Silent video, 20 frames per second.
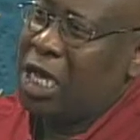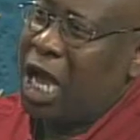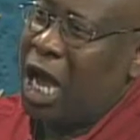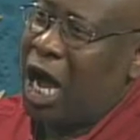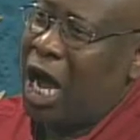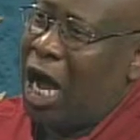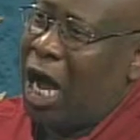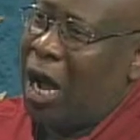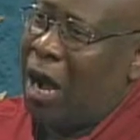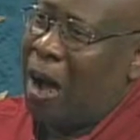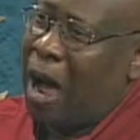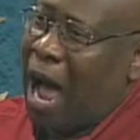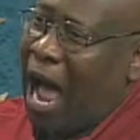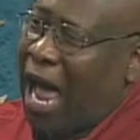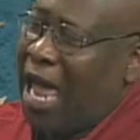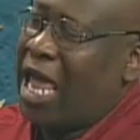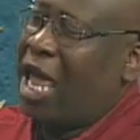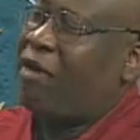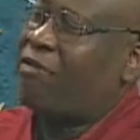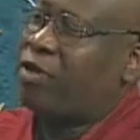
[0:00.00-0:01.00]
I
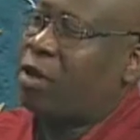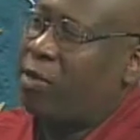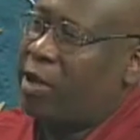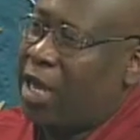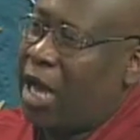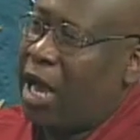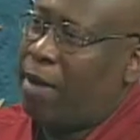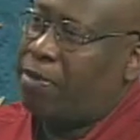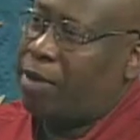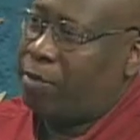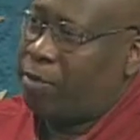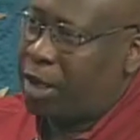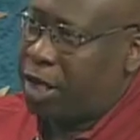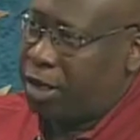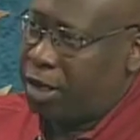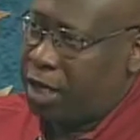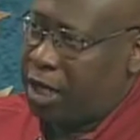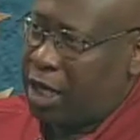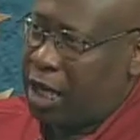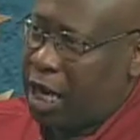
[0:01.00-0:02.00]
have to be
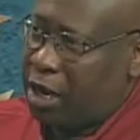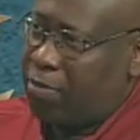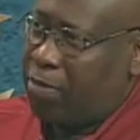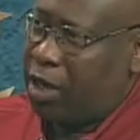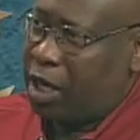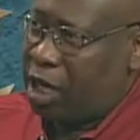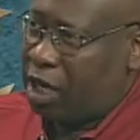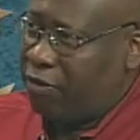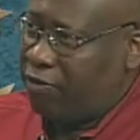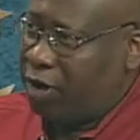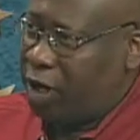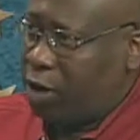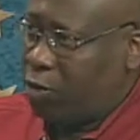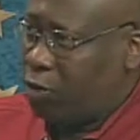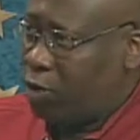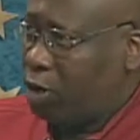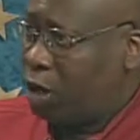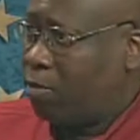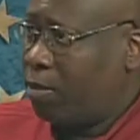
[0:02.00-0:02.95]
optimistic and believe that it will,